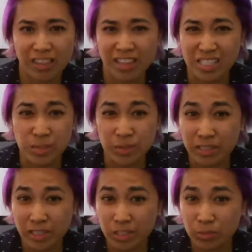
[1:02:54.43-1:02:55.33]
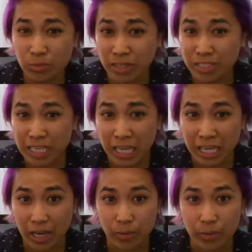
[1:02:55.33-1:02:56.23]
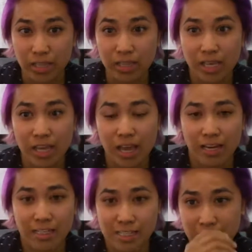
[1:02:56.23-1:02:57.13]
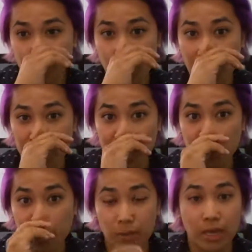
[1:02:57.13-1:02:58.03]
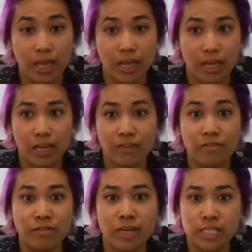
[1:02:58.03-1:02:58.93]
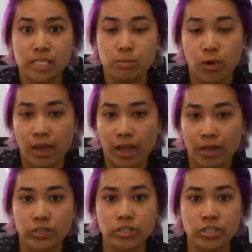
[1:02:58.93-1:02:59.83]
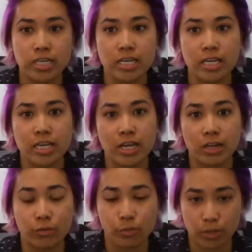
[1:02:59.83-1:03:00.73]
not someone like you'd want to hang out with. And it's like, why would I want to invest more energy and